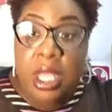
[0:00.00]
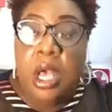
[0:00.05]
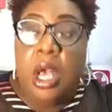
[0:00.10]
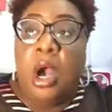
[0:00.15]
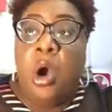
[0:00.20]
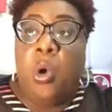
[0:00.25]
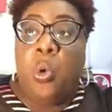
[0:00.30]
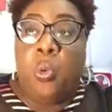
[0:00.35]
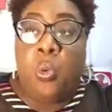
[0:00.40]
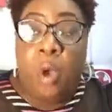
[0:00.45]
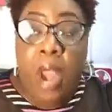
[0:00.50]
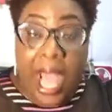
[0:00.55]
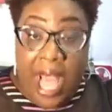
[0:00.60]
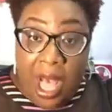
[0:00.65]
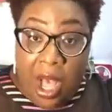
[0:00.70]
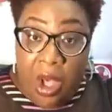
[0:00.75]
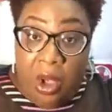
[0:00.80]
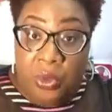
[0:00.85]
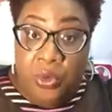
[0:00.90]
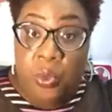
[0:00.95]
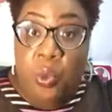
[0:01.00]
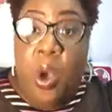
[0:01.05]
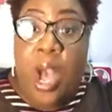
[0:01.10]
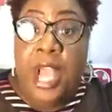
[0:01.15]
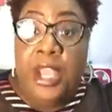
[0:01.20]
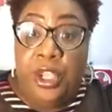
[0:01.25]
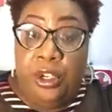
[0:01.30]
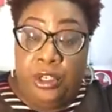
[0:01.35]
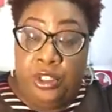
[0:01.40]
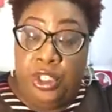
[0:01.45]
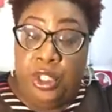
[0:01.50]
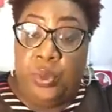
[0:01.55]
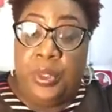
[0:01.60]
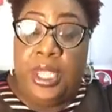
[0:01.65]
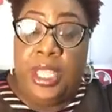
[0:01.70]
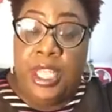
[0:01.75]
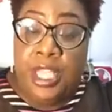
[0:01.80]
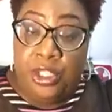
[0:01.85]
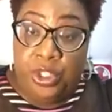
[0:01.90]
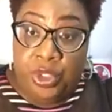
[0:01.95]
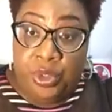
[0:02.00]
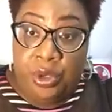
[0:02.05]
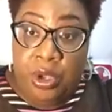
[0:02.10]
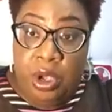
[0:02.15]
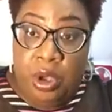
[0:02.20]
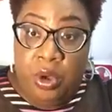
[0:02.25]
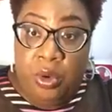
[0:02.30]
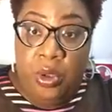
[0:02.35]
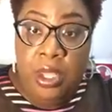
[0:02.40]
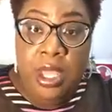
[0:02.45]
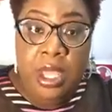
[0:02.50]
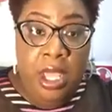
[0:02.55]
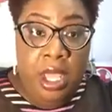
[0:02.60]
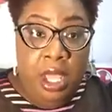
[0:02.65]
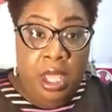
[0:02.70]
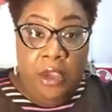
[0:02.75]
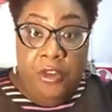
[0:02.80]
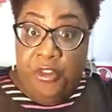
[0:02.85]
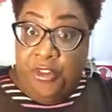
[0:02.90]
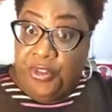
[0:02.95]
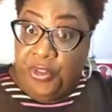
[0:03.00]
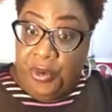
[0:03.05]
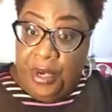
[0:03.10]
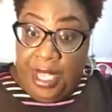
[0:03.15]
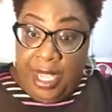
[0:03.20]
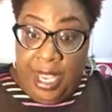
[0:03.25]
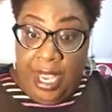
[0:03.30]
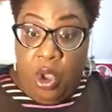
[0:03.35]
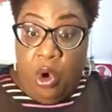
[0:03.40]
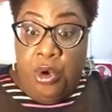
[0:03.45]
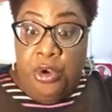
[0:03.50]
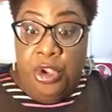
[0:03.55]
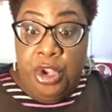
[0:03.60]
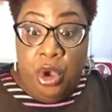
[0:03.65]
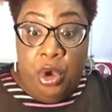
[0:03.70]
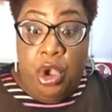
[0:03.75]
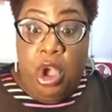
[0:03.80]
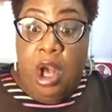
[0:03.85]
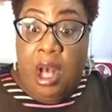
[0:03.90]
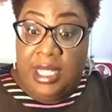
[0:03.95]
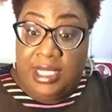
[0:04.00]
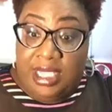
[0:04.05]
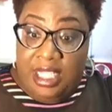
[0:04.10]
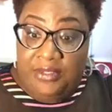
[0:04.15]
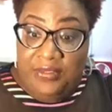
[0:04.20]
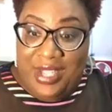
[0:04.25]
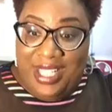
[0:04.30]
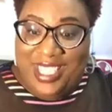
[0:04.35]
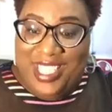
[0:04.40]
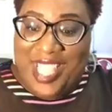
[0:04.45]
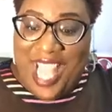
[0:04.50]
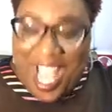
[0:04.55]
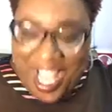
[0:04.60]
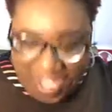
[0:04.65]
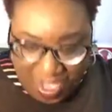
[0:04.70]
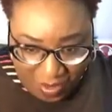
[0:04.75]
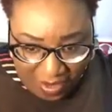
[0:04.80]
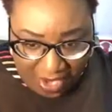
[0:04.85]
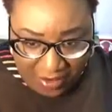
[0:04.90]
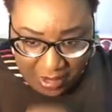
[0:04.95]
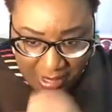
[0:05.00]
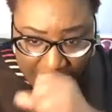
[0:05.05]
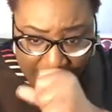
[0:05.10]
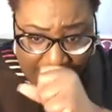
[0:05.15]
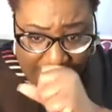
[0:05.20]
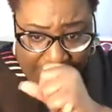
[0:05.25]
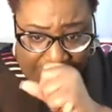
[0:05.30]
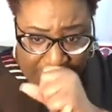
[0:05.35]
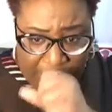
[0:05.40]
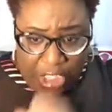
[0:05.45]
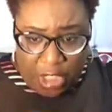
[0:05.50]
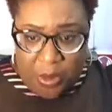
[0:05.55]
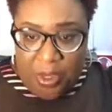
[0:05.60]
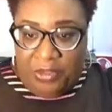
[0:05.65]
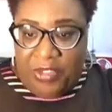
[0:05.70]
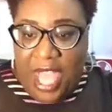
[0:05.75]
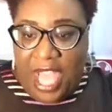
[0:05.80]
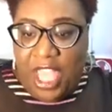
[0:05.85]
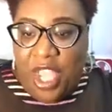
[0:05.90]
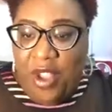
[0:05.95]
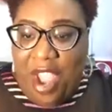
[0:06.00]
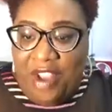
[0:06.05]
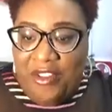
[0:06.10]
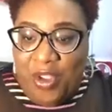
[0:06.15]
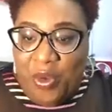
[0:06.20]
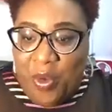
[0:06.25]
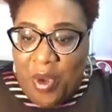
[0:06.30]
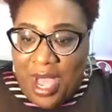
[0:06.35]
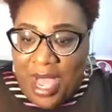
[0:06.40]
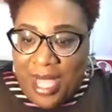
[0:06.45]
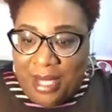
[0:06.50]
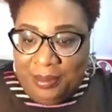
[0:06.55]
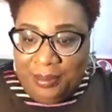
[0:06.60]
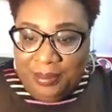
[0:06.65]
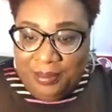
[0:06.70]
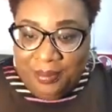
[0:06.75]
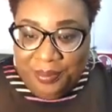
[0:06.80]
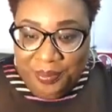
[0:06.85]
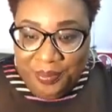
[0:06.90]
around why you're doing intro, free, or no cost events. Thank you. Thank you, everyone,